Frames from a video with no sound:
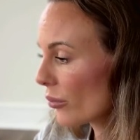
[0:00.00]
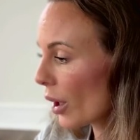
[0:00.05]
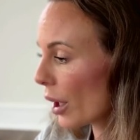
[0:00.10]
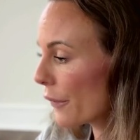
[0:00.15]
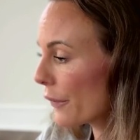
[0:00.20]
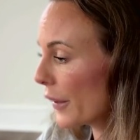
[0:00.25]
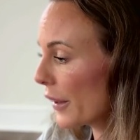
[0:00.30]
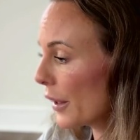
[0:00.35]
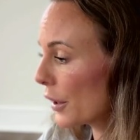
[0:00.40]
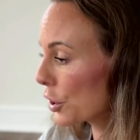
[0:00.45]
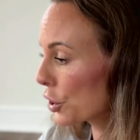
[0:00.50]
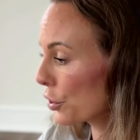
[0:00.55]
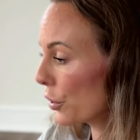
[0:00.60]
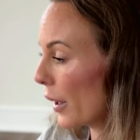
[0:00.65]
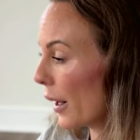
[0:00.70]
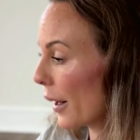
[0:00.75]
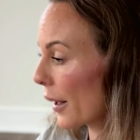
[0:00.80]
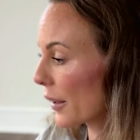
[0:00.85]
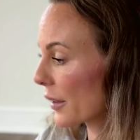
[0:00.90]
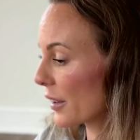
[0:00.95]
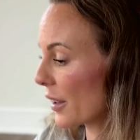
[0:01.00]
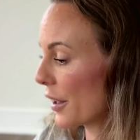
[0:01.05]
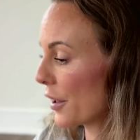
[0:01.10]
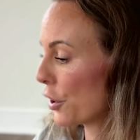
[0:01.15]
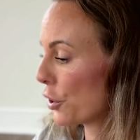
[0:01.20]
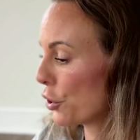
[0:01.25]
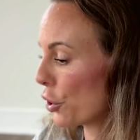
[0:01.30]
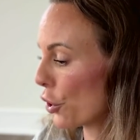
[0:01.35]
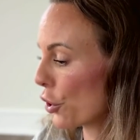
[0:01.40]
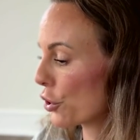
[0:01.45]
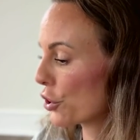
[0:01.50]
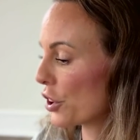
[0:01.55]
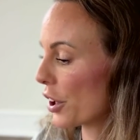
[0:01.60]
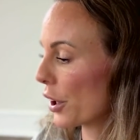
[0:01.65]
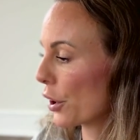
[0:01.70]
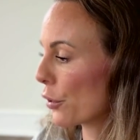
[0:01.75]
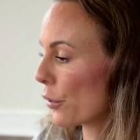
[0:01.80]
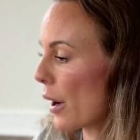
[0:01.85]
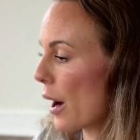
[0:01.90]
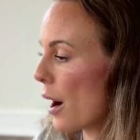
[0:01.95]
They attract kind of dirt and
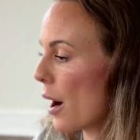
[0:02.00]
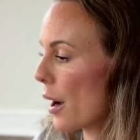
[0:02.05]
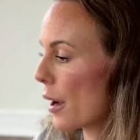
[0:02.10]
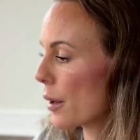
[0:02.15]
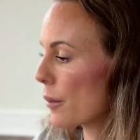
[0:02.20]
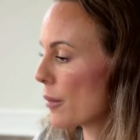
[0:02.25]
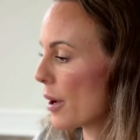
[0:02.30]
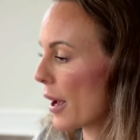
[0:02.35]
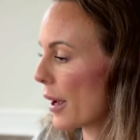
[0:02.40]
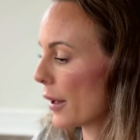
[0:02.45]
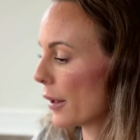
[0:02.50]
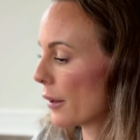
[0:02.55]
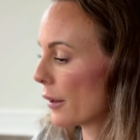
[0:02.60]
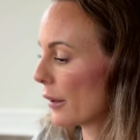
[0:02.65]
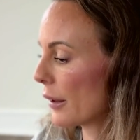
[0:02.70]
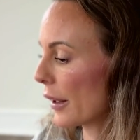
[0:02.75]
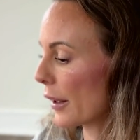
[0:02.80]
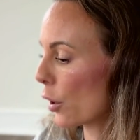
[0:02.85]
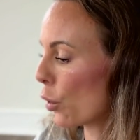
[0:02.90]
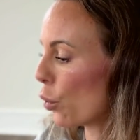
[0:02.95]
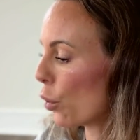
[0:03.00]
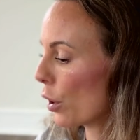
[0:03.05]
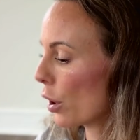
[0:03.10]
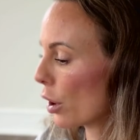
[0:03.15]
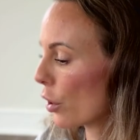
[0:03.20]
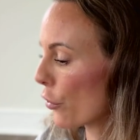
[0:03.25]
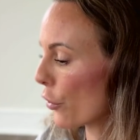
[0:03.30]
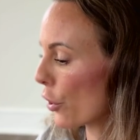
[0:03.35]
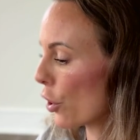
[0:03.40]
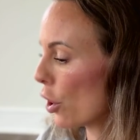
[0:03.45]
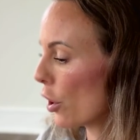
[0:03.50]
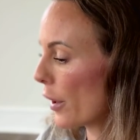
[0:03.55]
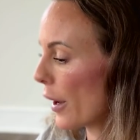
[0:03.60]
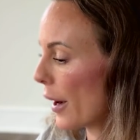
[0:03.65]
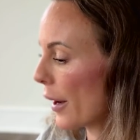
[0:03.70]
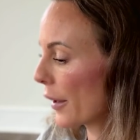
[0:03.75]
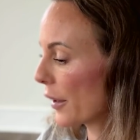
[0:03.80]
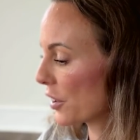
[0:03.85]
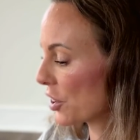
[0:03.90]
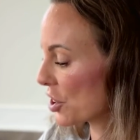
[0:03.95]
grime and like oils and all
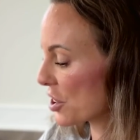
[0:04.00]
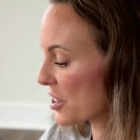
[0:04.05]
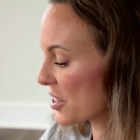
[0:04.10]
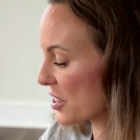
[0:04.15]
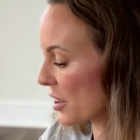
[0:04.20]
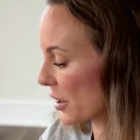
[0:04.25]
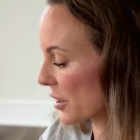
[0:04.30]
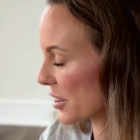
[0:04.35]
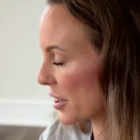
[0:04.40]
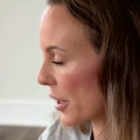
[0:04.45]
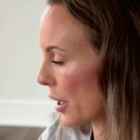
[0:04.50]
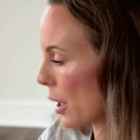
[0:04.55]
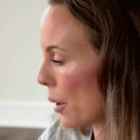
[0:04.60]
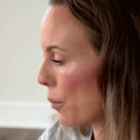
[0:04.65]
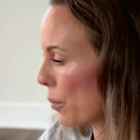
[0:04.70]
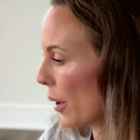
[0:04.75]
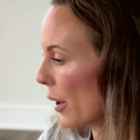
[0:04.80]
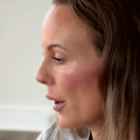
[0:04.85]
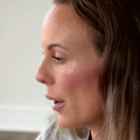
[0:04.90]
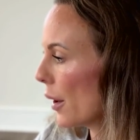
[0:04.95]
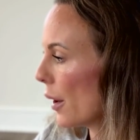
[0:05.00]
that. It just sucks it up.